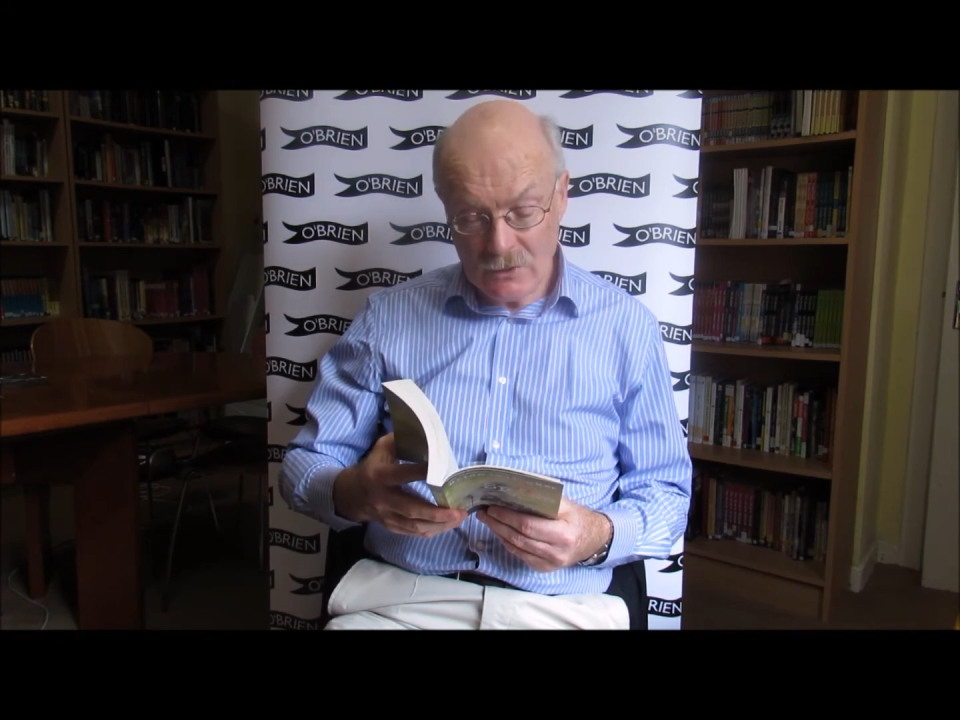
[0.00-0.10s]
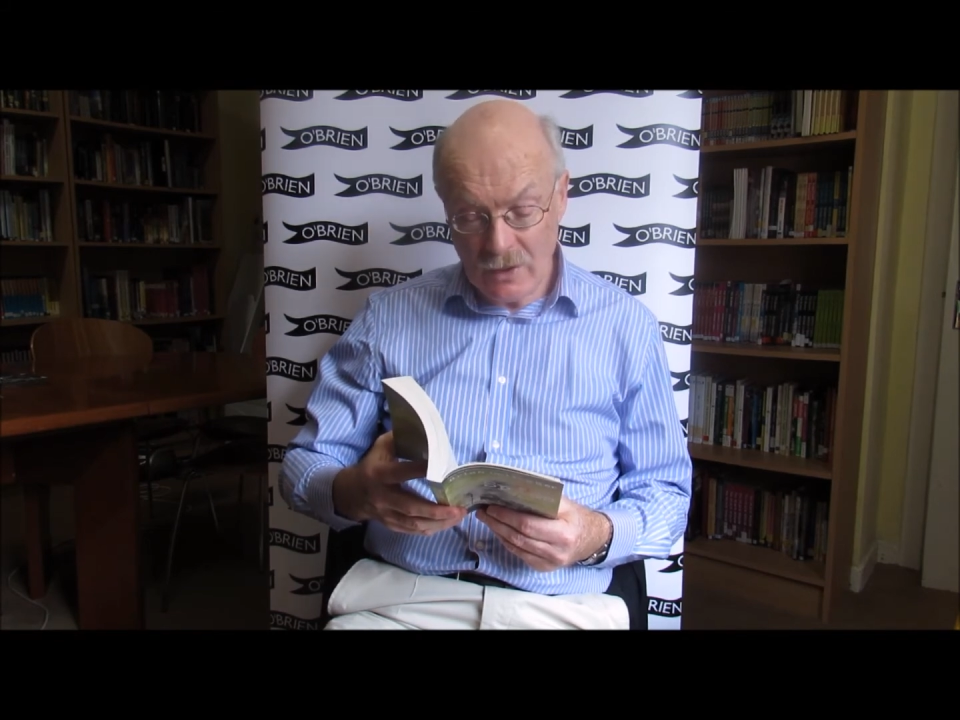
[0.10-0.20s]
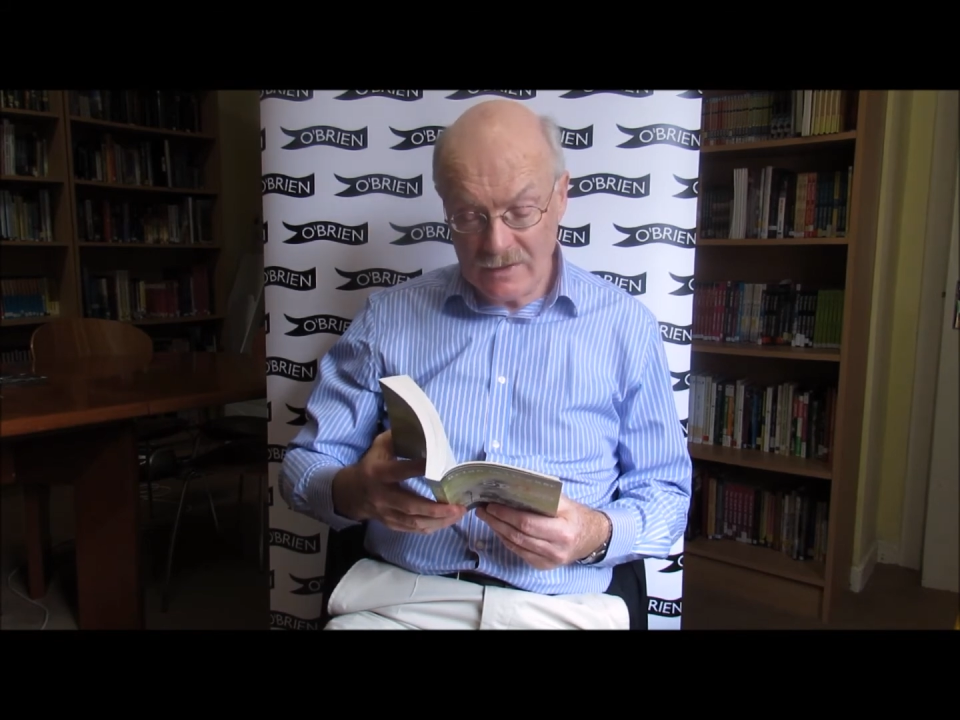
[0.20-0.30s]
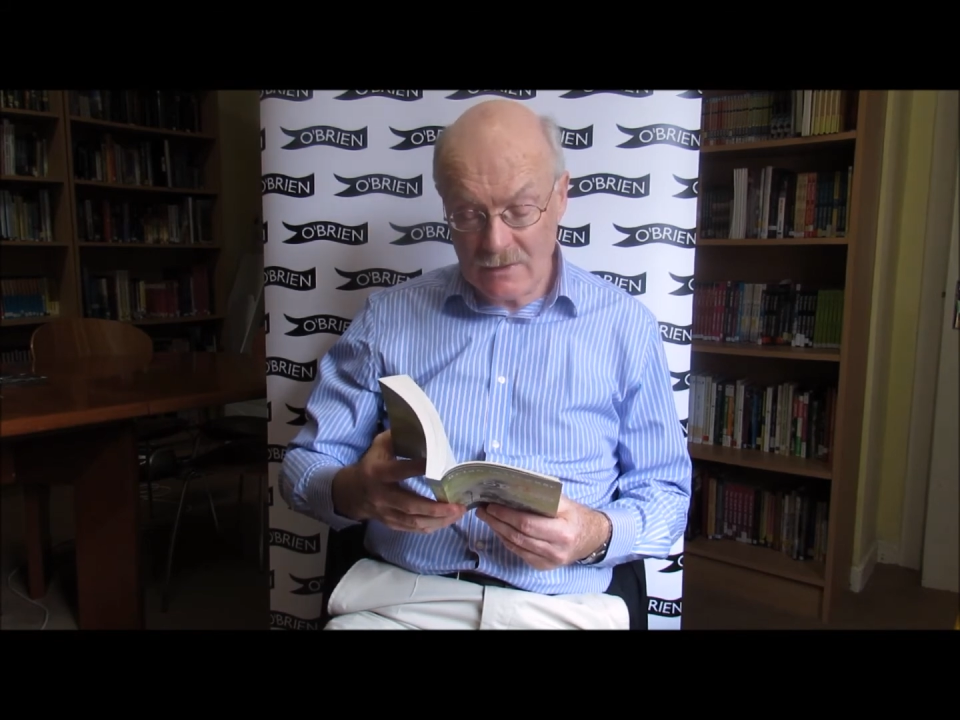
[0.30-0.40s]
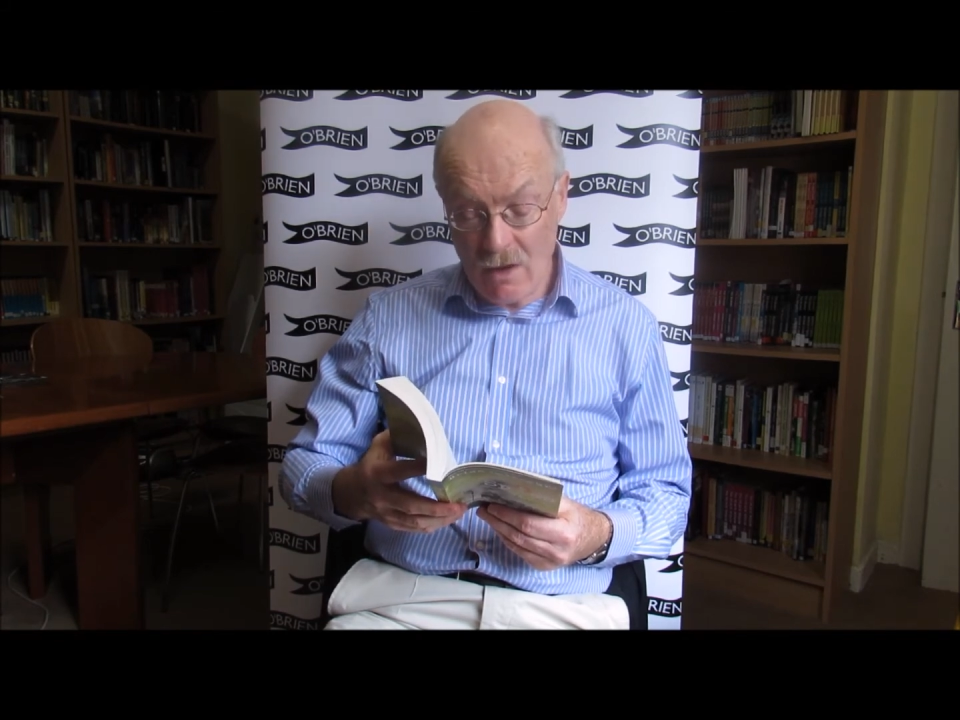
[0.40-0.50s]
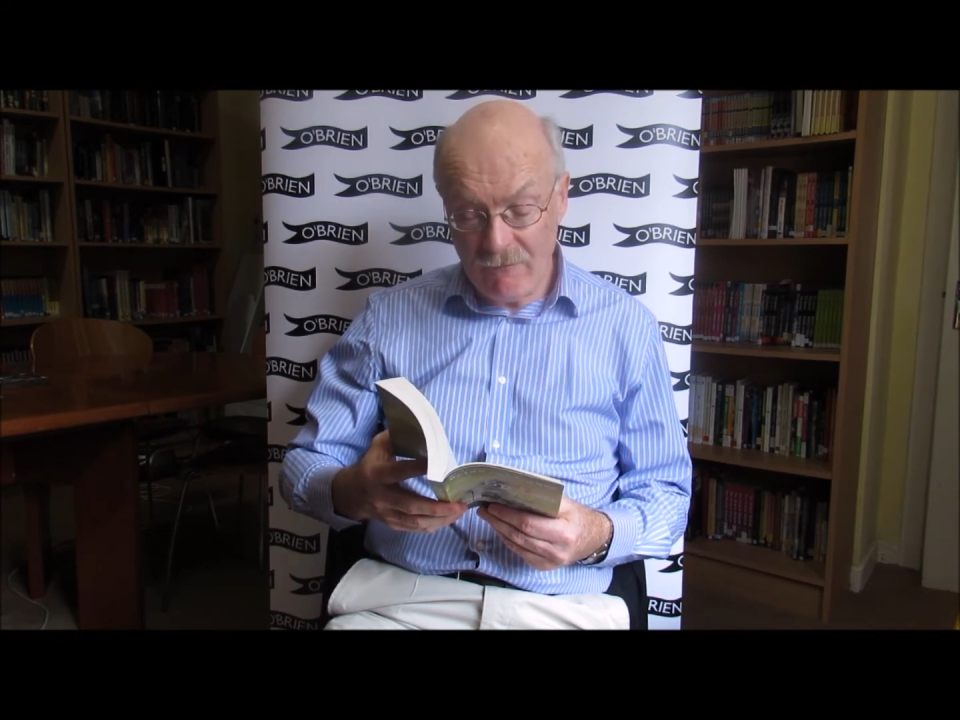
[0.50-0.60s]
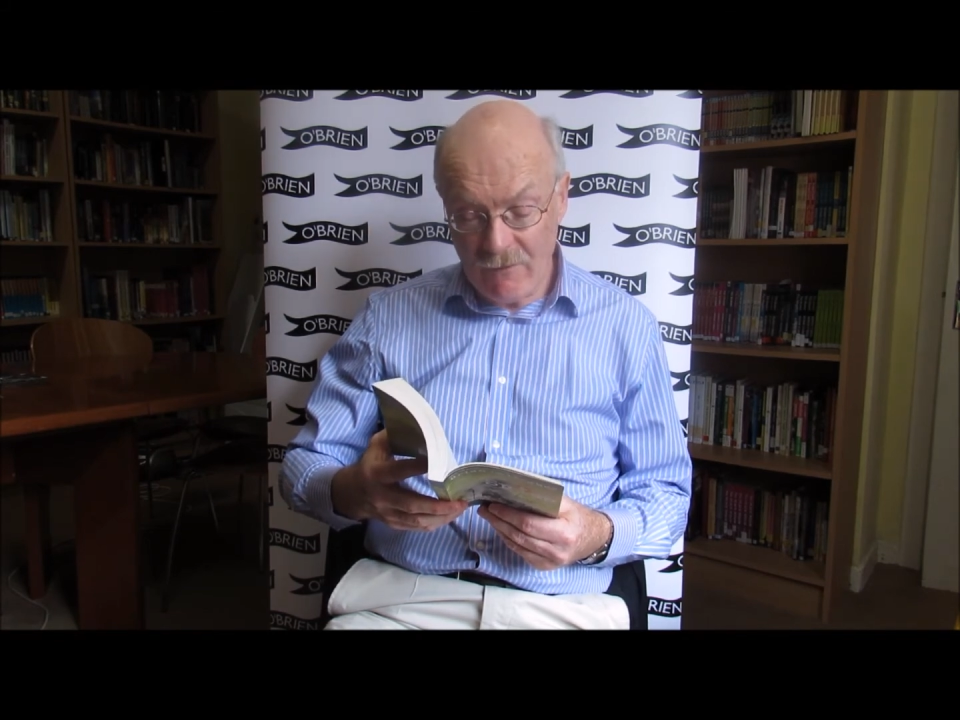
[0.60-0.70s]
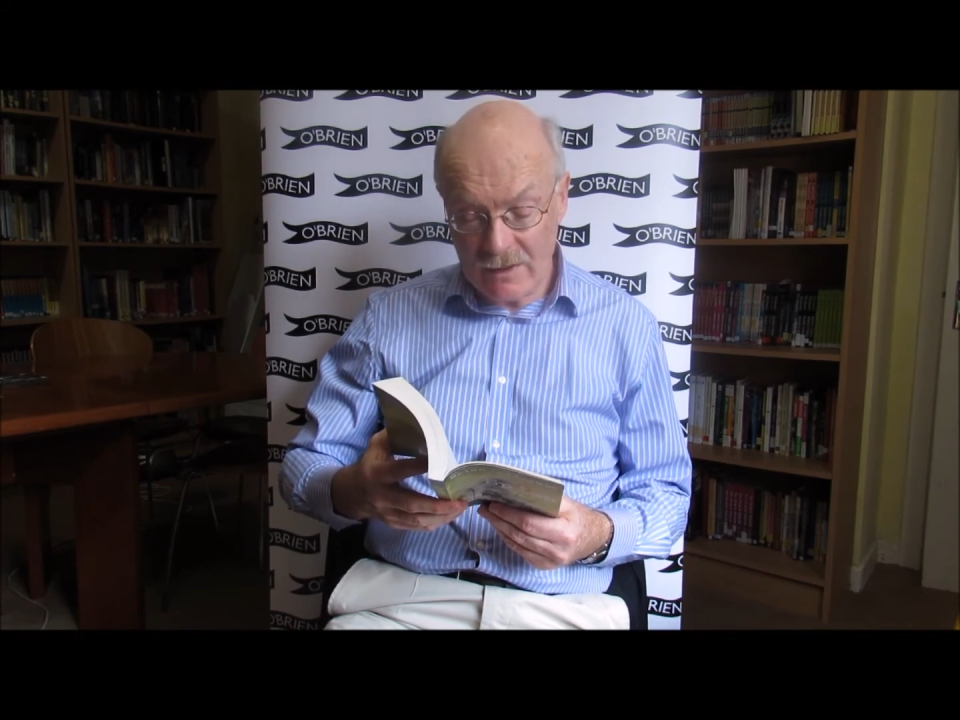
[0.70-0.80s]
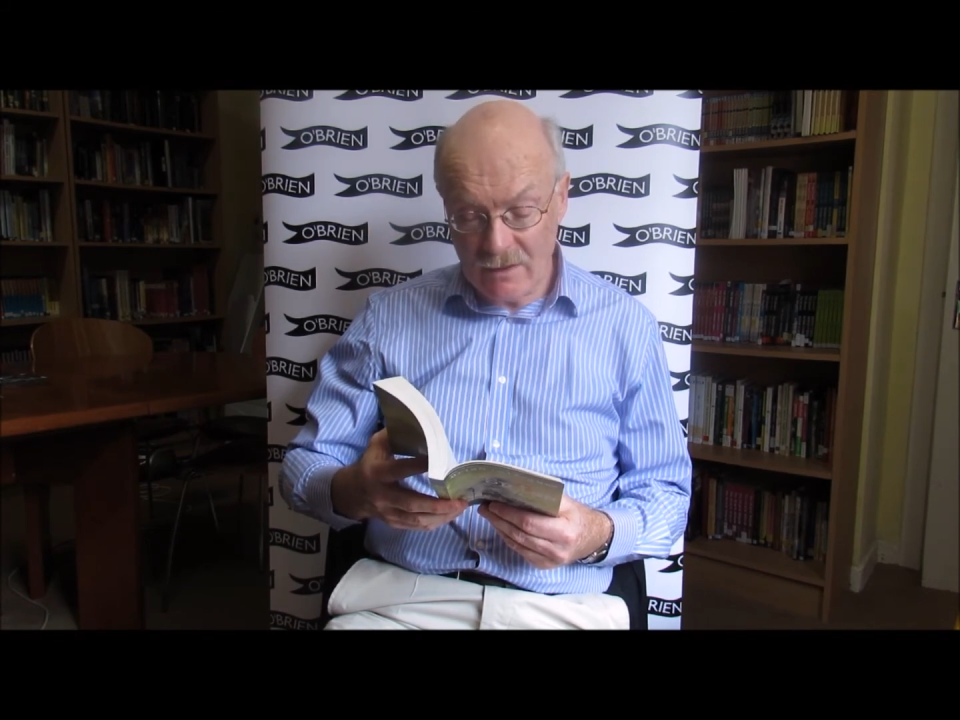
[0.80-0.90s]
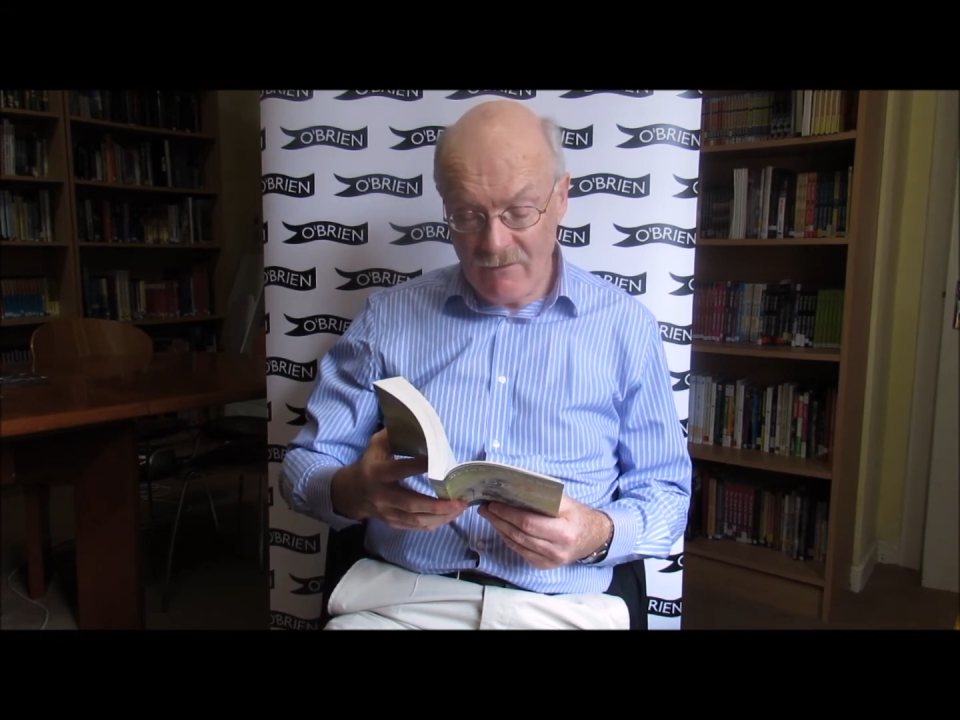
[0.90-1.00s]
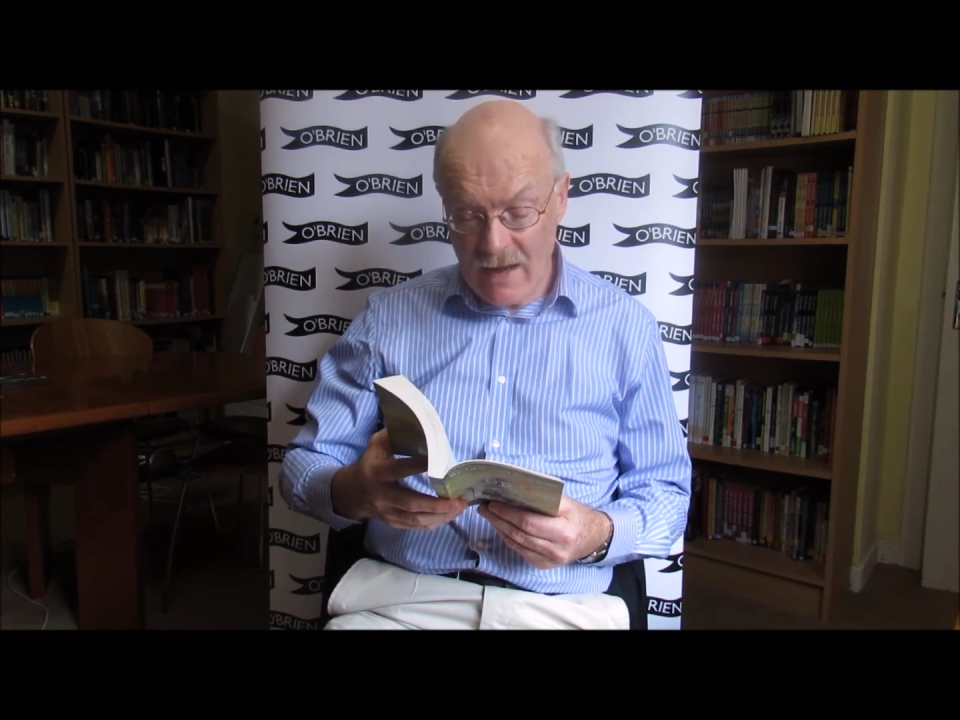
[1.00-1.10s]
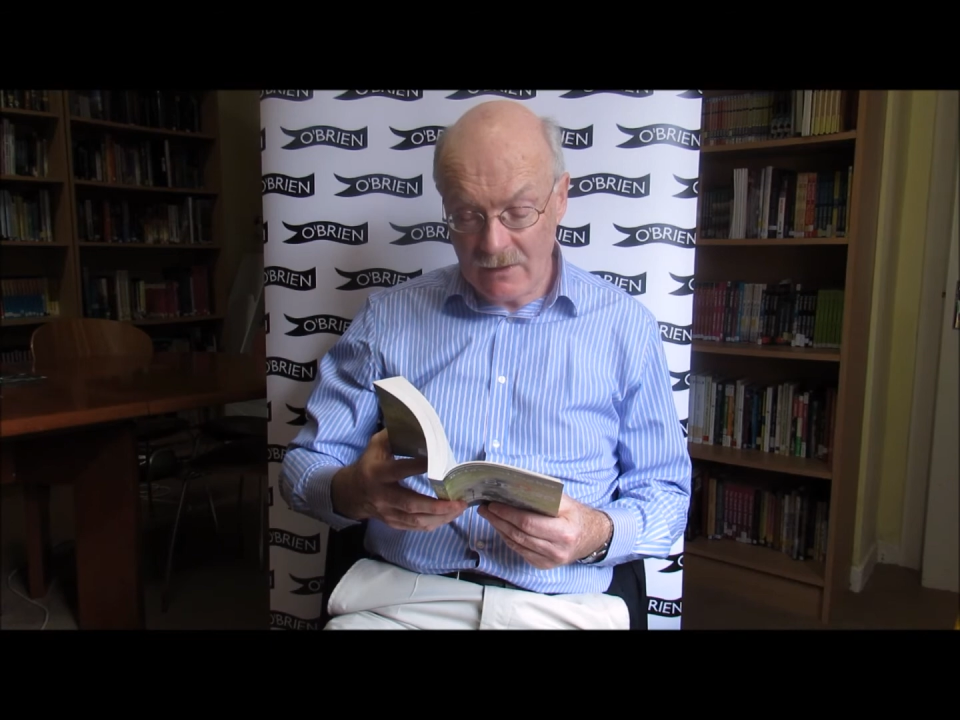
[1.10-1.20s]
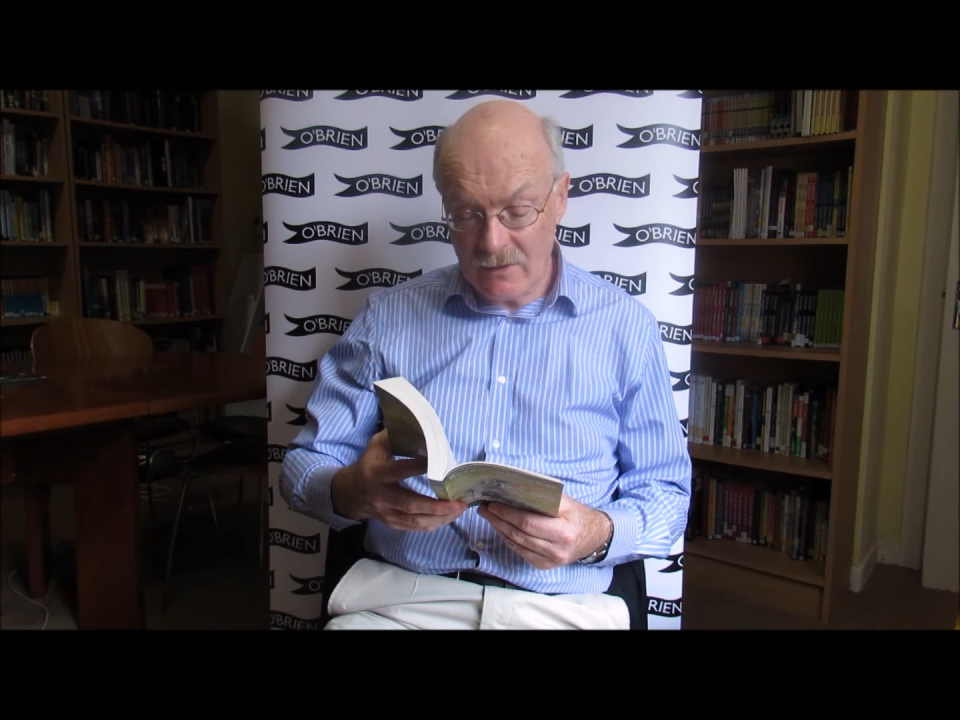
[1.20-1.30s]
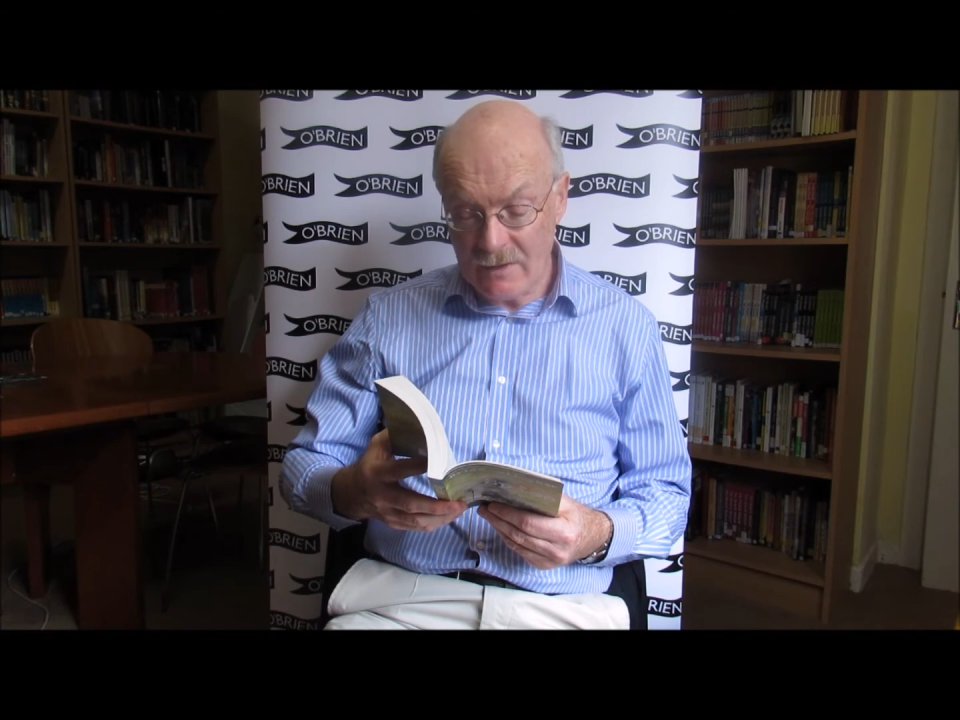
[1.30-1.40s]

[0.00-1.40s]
Johnny saw a flicker of anger